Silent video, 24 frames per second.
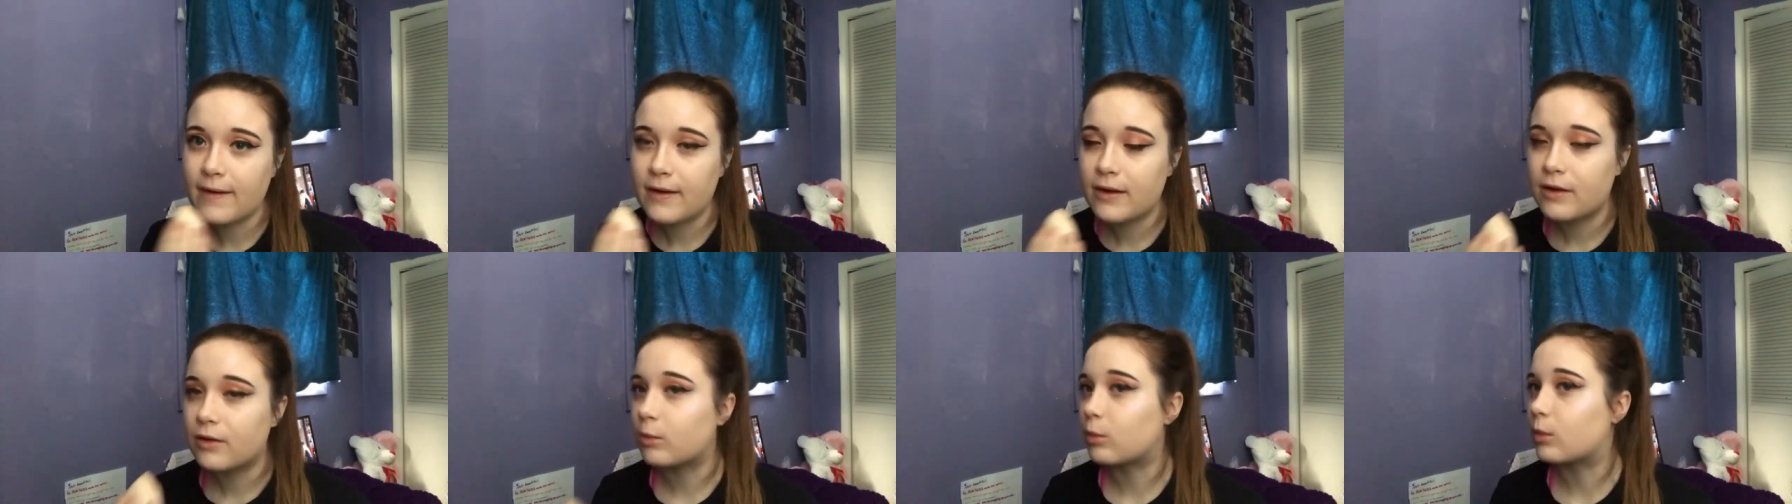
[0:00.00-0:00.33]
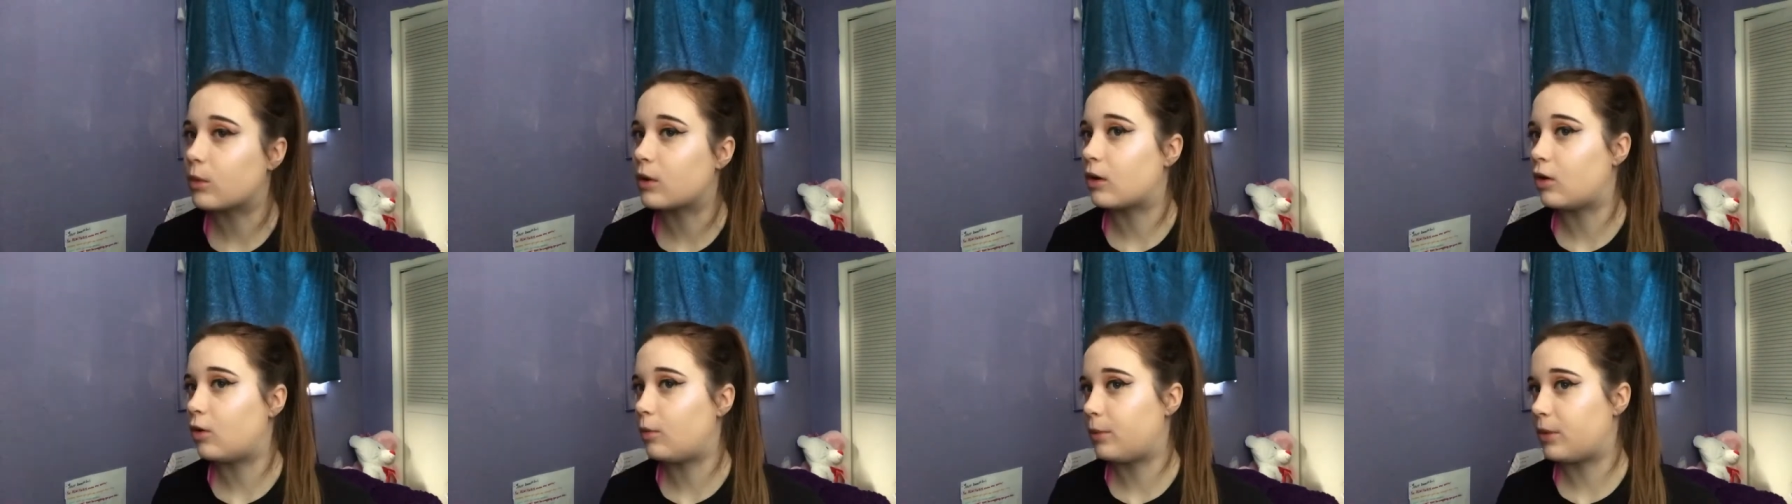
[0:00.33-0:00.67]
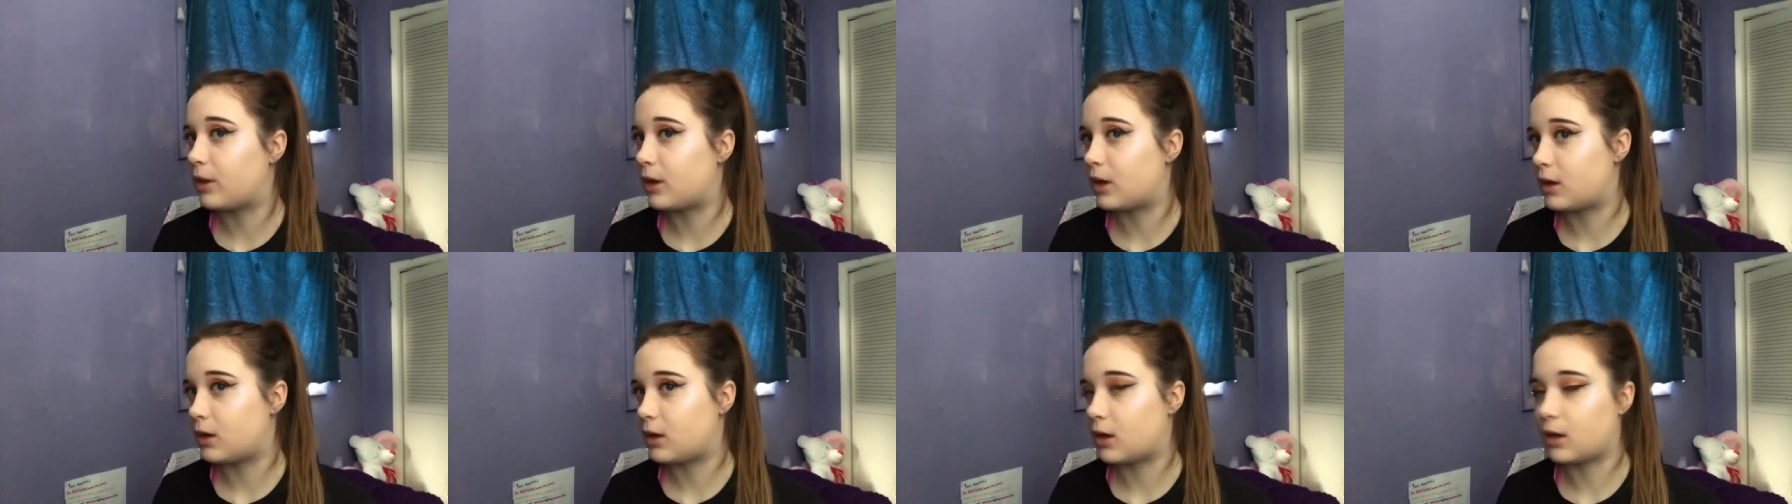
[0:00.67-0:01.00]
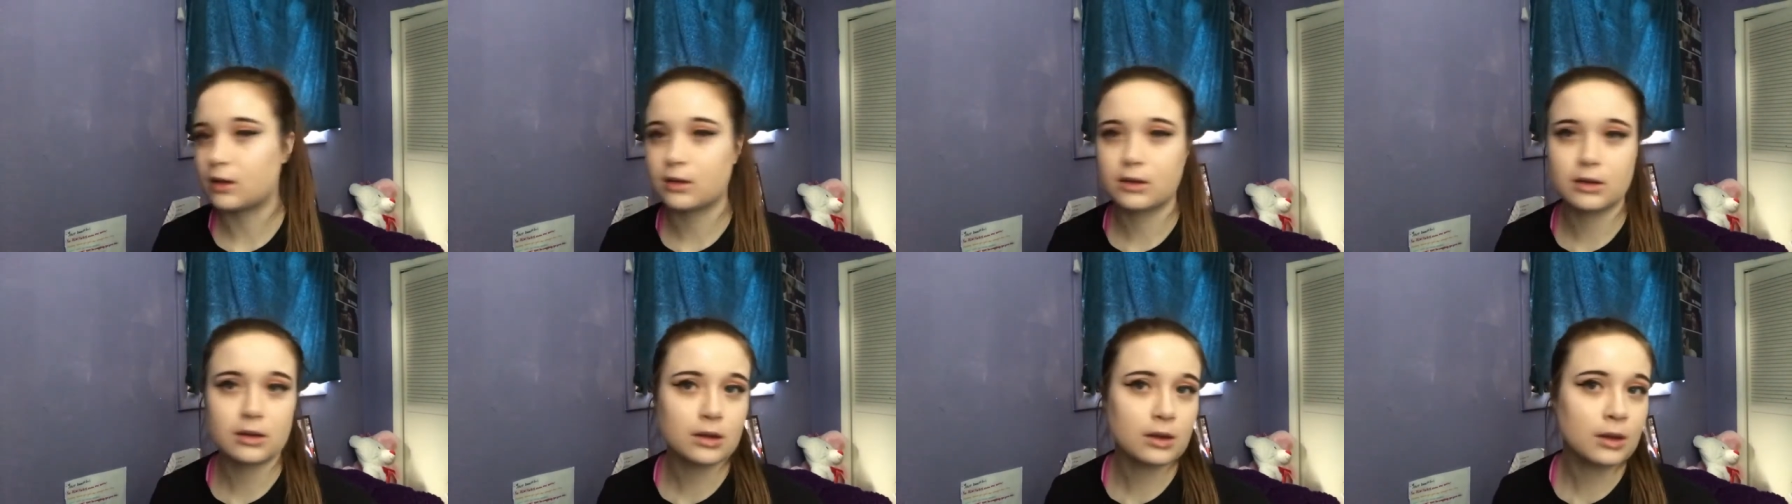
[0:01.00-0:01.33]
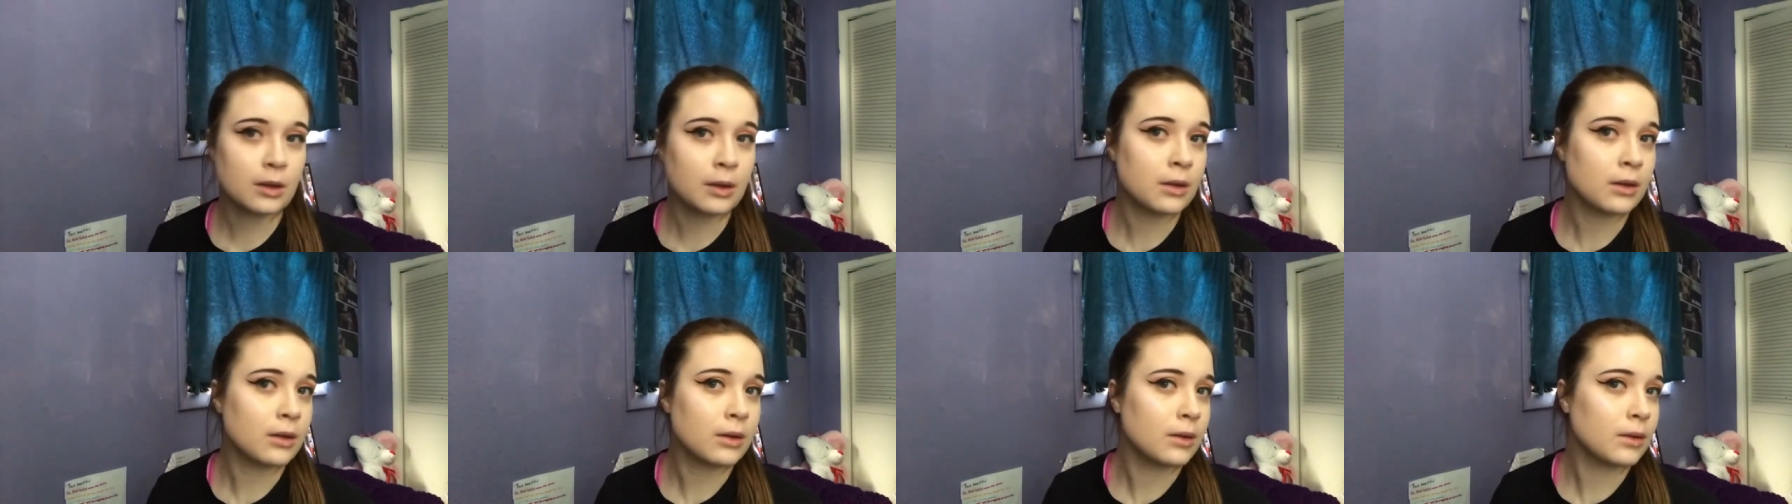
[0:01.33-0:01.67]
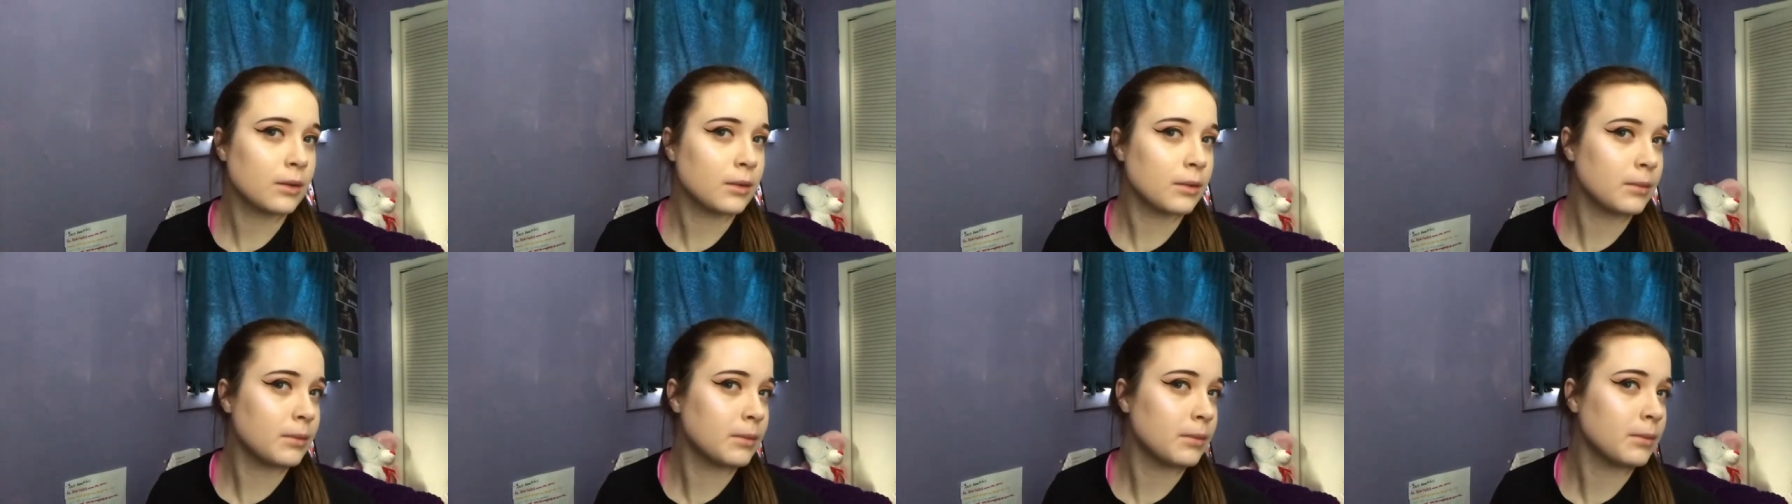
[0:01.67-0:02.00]
So I'm going to hope that it doesn't.
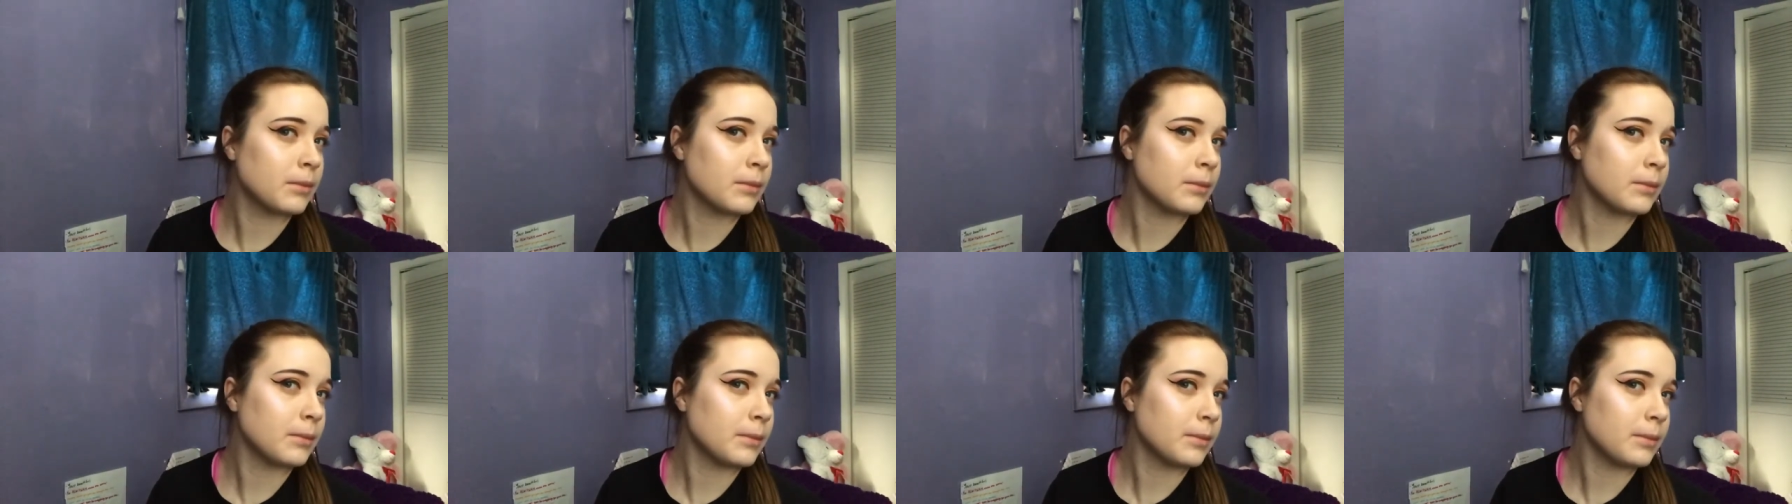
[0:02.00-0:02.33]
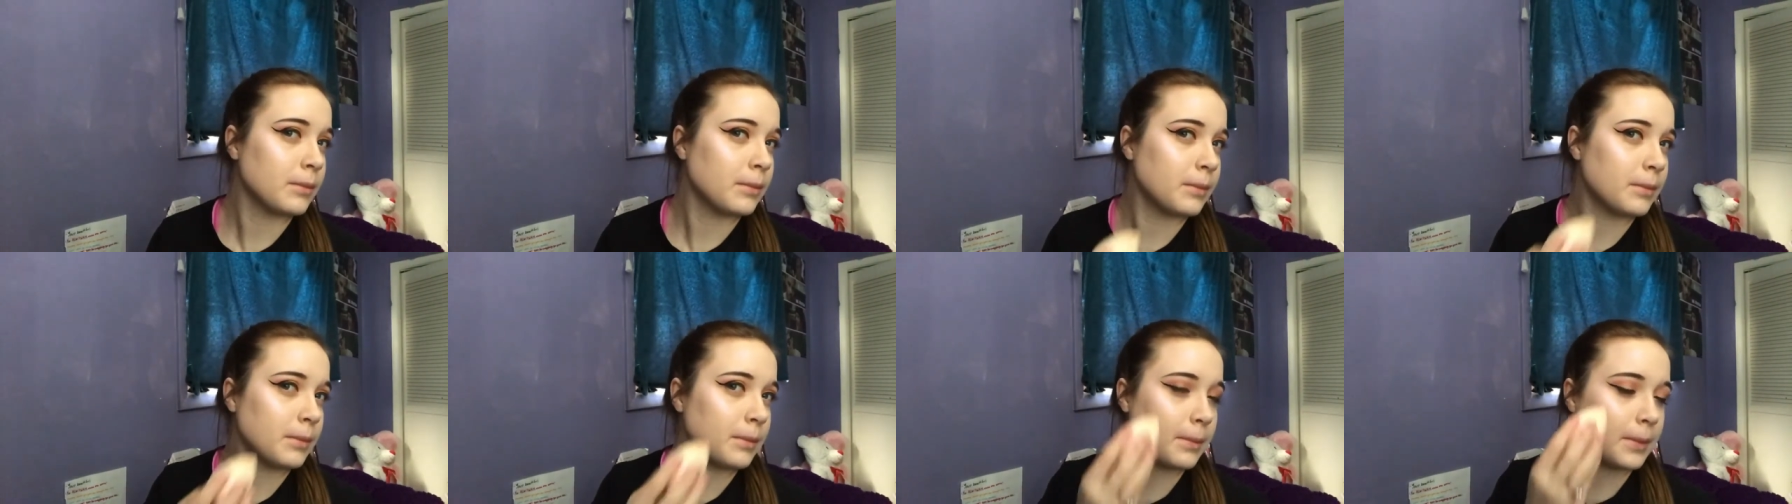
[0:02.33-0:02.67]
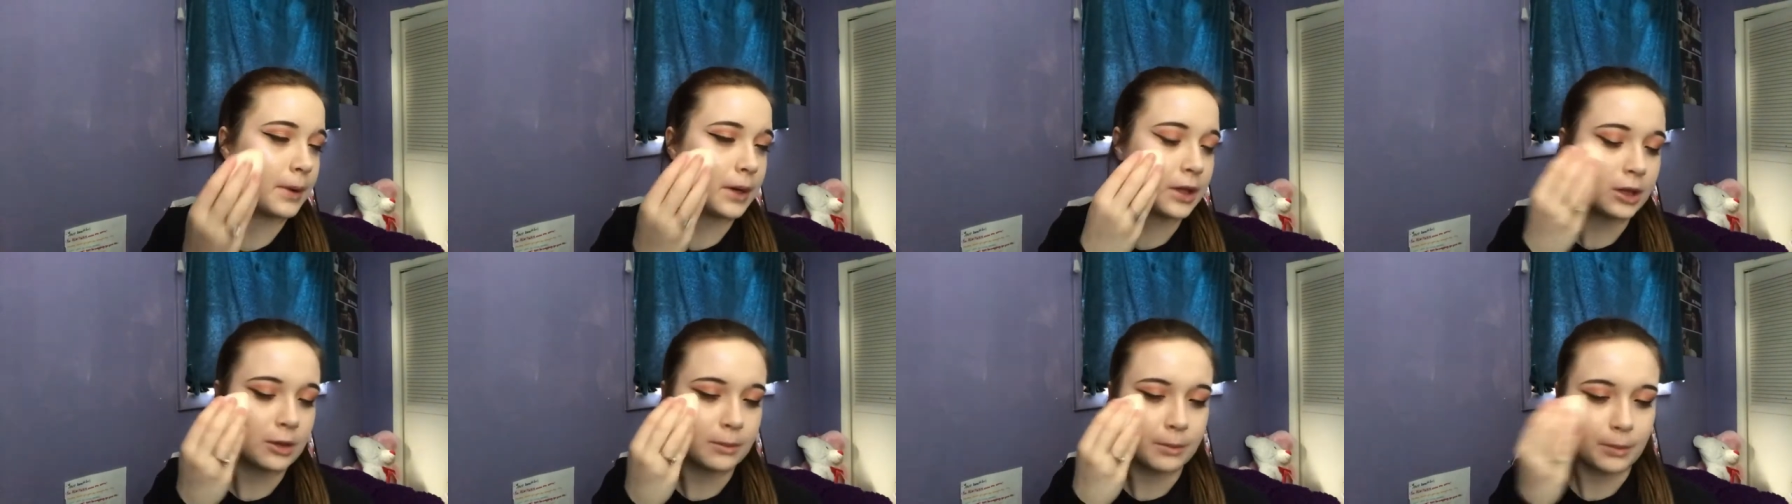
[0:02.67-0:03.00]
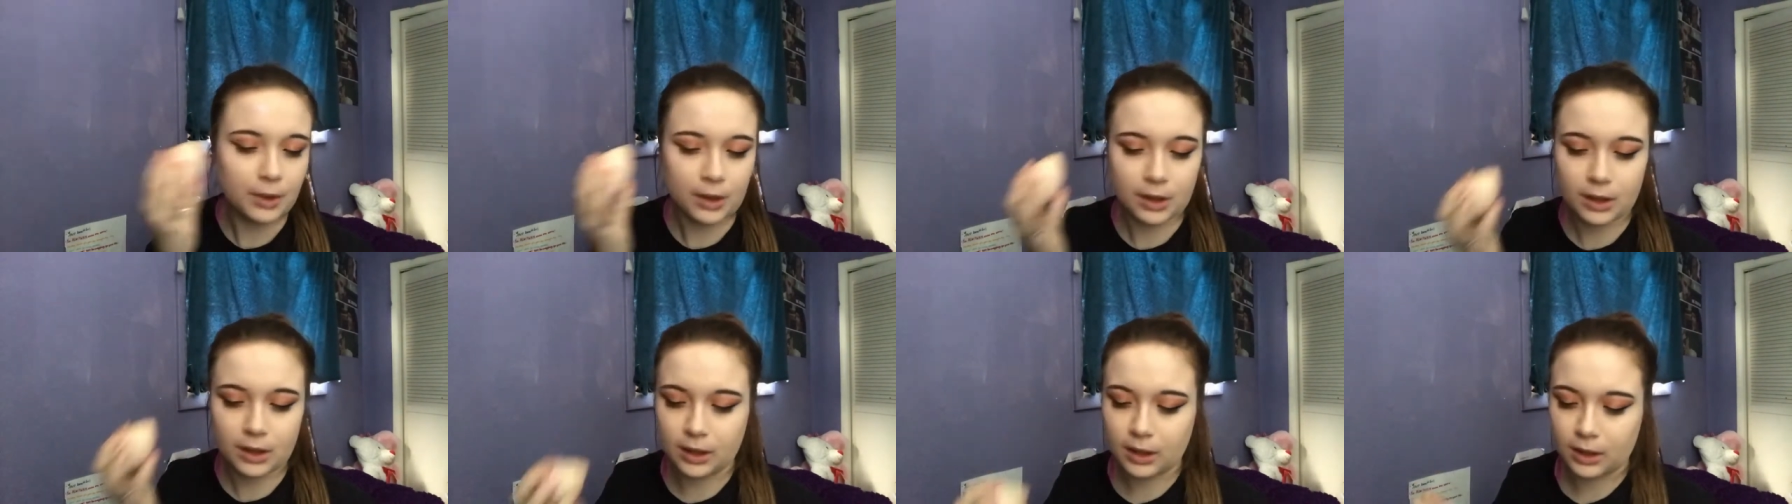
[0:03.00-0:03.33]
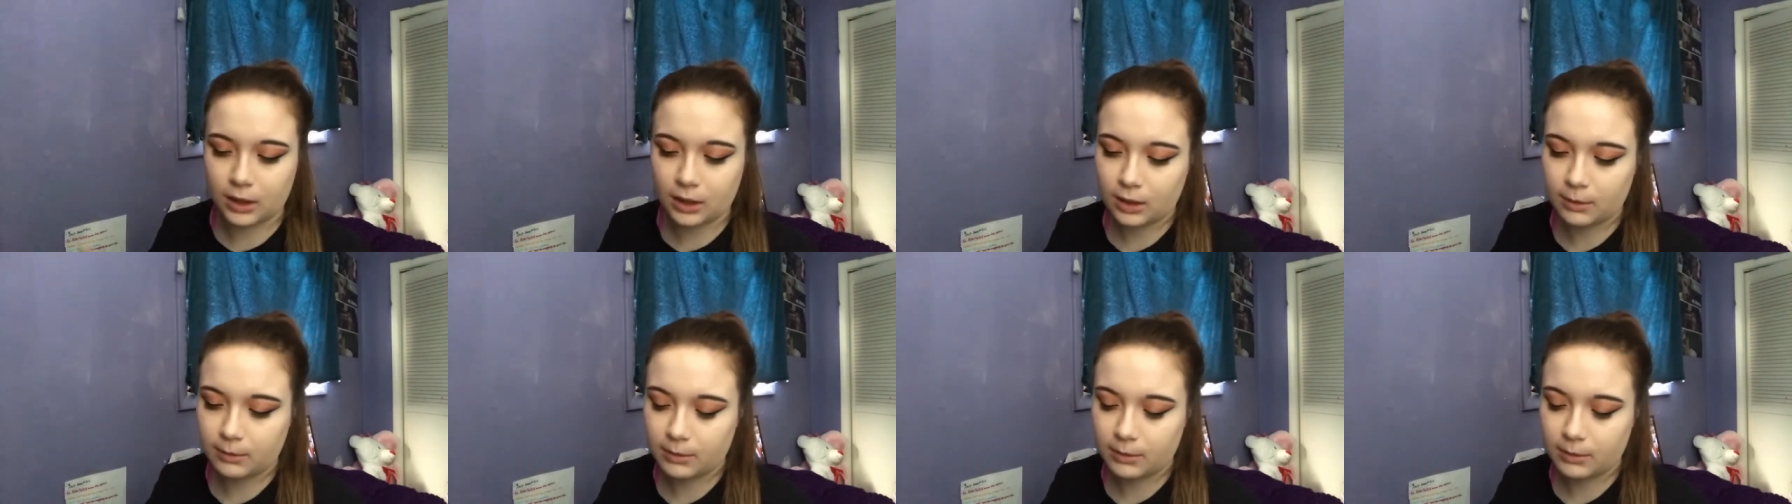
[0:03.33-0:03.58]
But it's pretty.